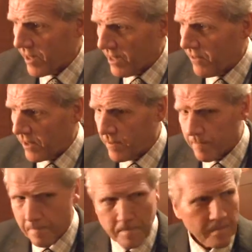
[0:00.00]
level,
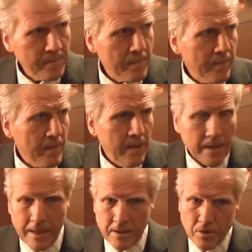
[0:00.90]

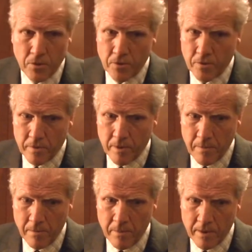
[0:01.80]
as you
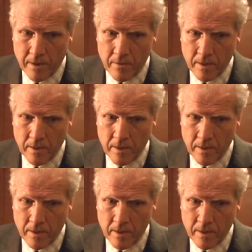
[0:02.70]
remember,